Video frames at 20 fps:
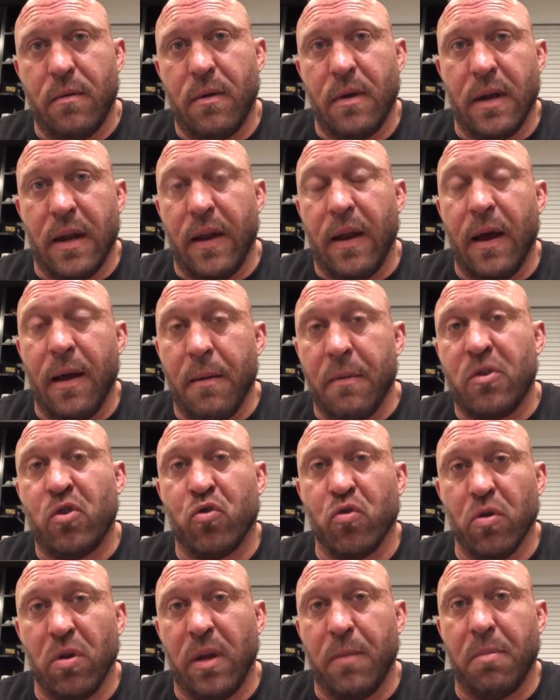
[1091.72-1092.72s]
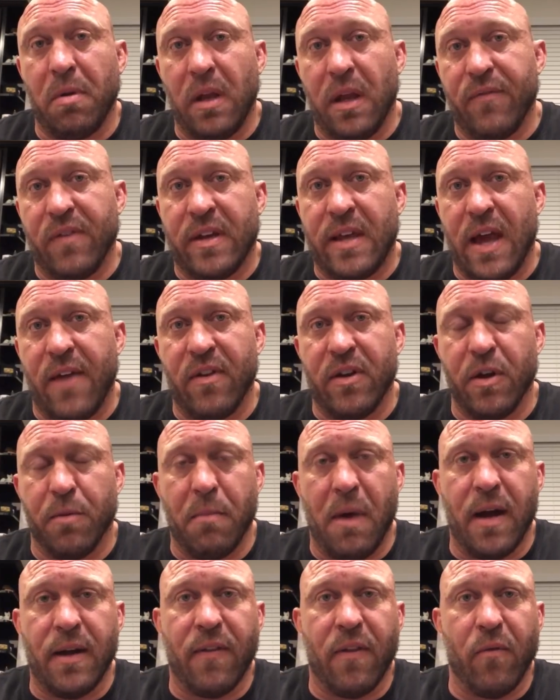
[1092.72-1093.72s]
and I truly believe it's having your
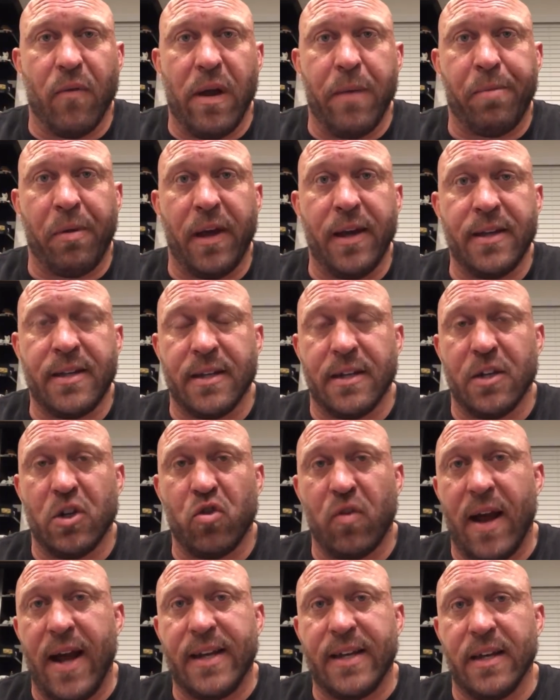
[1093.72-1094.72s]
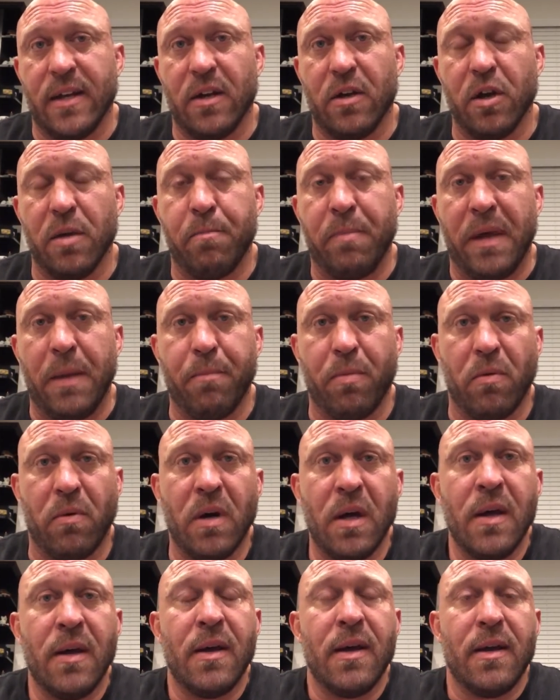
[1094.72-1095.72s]
mind in the right place and attracting good people
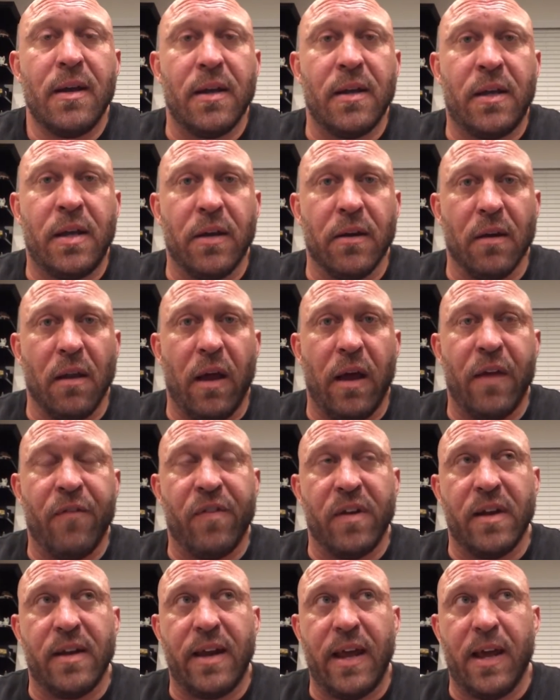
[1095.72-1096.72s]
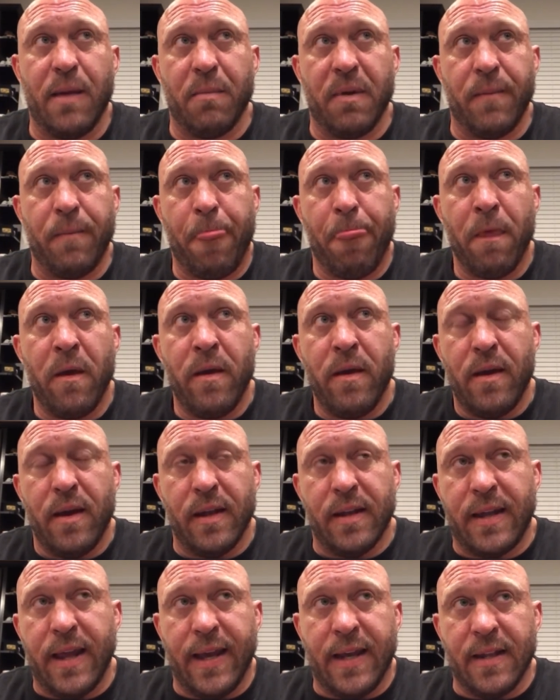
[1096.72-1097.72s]
into your life. And Damon
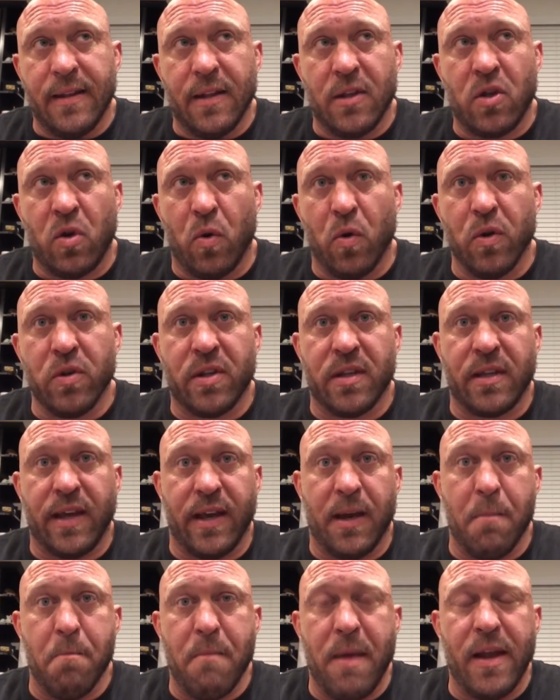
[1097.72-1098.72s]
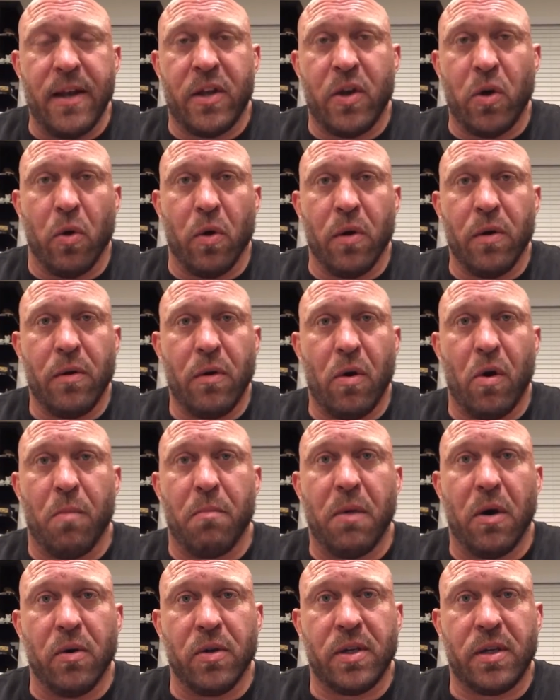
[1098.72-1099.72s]
and taking this course is like a mentor
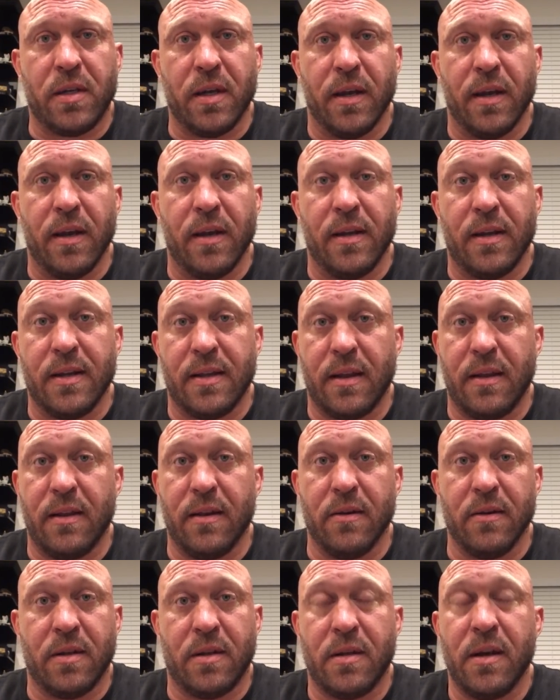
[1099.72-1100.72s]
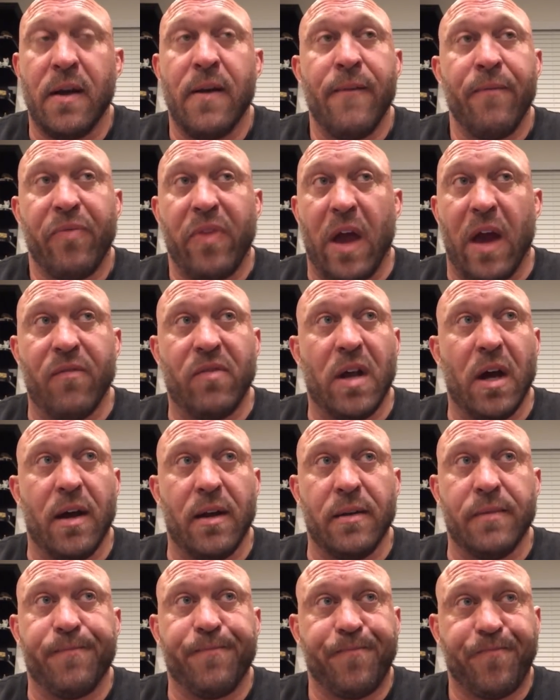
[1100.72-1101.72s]
almost, and because there's, I've
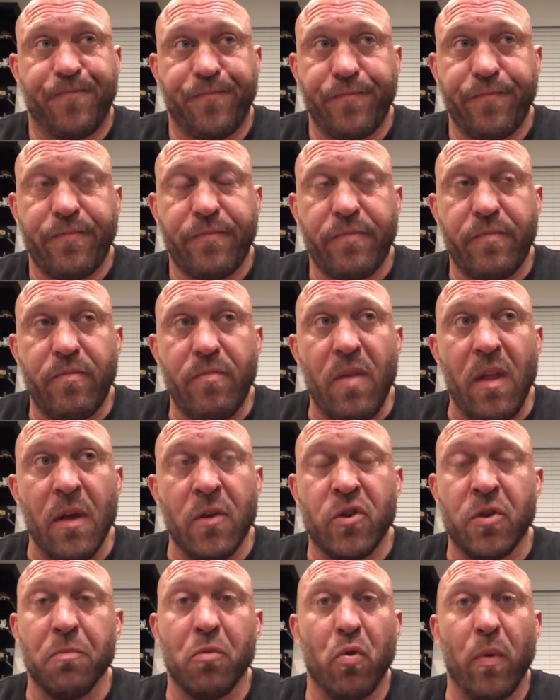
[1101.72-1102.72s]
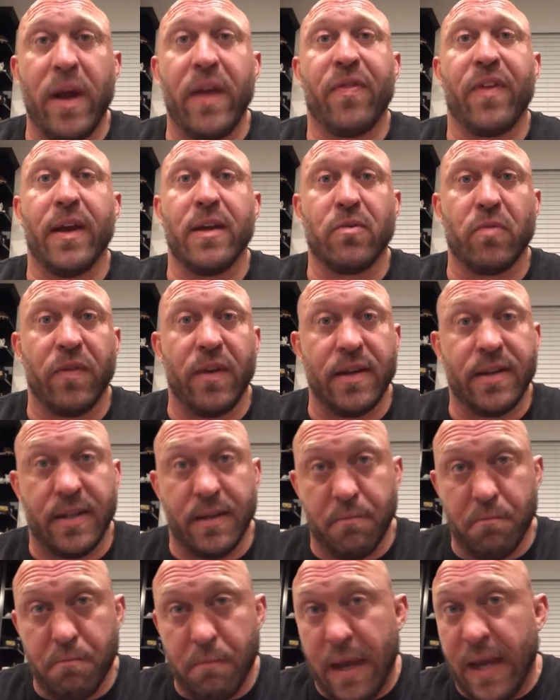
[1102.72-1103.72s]
done some great things with this
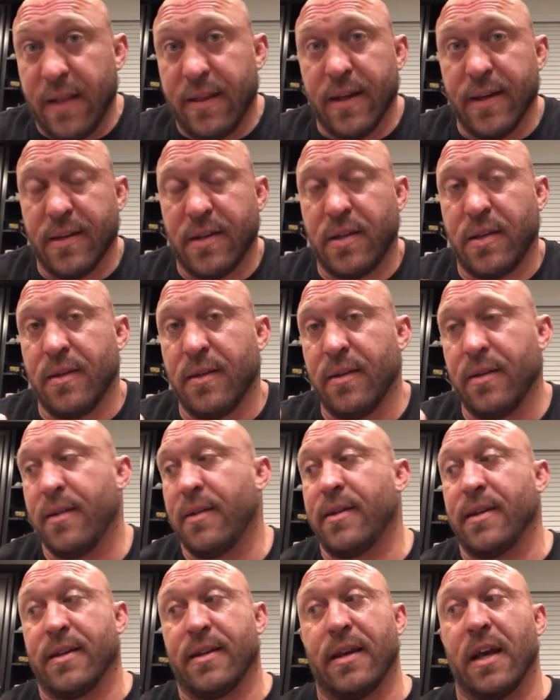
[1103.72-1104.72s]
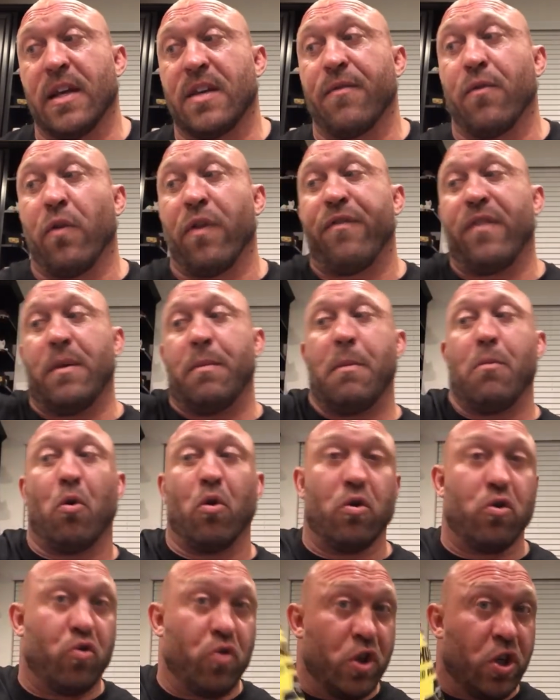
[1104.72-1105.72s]
and made this successful with Feed Me
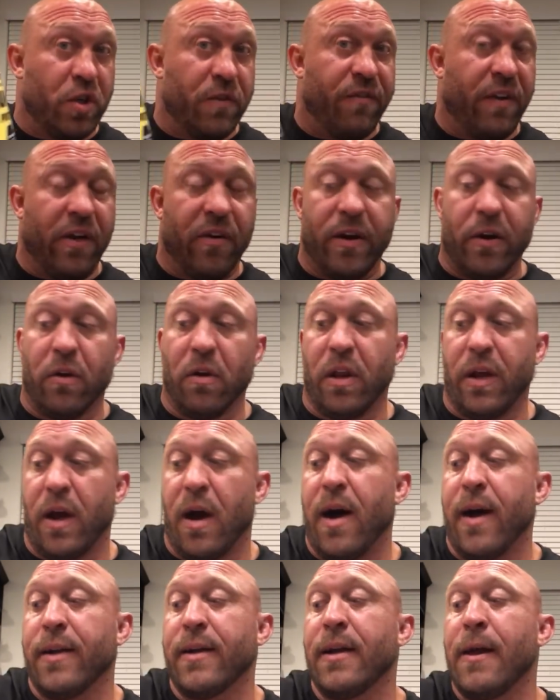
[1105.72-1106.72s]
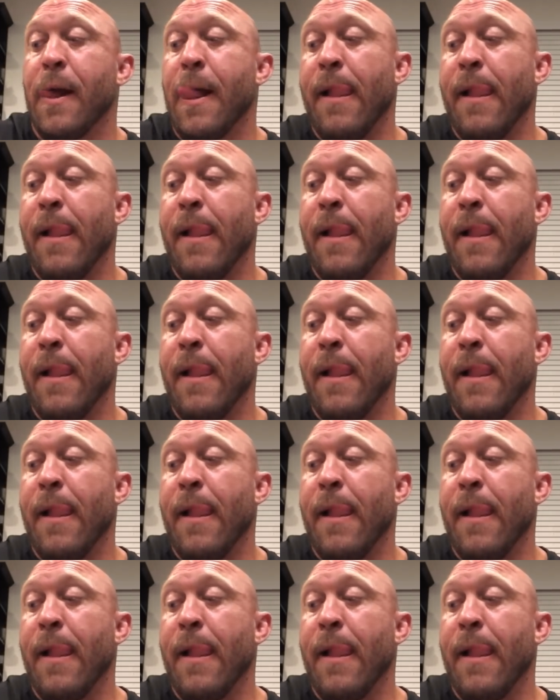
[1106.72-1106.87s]
More Nutrition very early on.